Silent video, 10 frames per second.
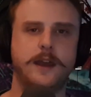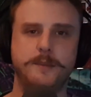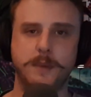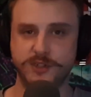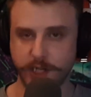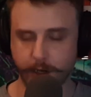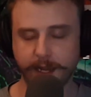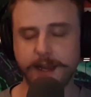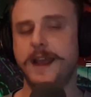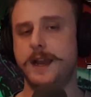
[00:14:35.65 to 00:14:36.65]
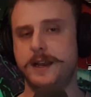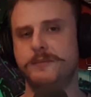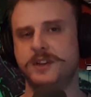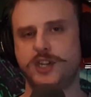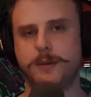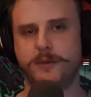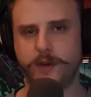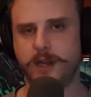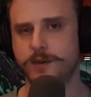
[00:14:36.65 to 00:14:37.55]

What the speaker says: I'm sharing it and I'm ashamed of it.